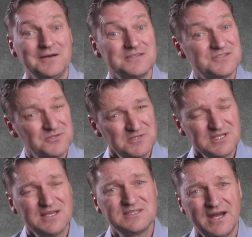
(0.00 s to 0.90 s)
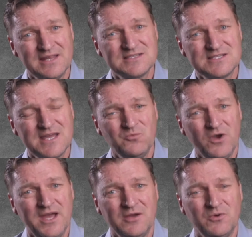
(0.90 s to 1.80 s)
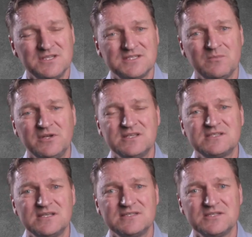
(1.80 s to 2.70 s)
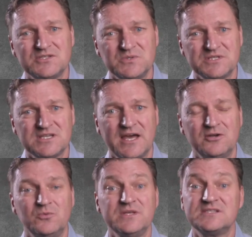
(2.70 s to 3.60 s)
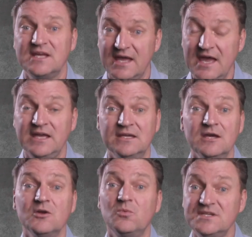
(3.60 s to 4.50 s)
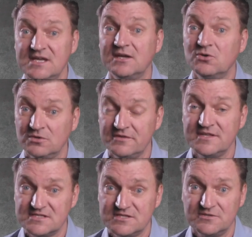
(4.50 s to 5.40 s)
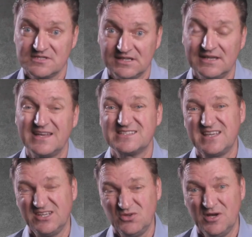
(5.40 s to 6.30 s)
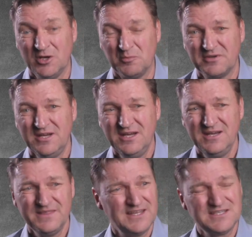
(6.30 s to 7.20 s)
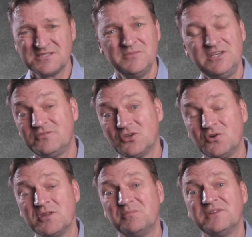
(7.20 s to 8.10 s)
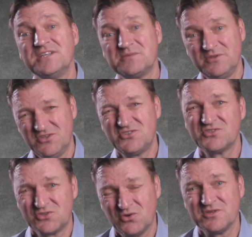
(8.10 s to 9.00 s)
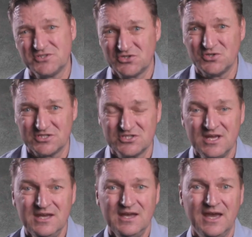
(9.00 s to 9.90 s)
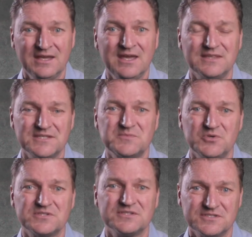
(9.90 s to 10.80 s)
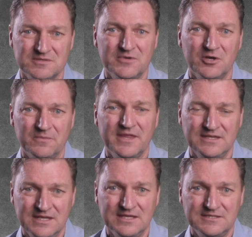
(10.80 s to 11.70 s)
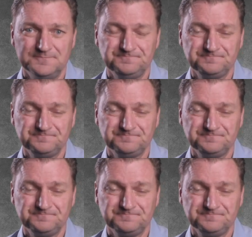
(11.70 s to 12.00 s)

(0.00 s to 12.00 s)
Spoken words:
Suicide's kind of the same way. When somebody says they're suicidal, we say, hey, we take all of these seriously. Let's get you help. That doesn't mean you have to call the police, but you should call the church and get this person some help they need.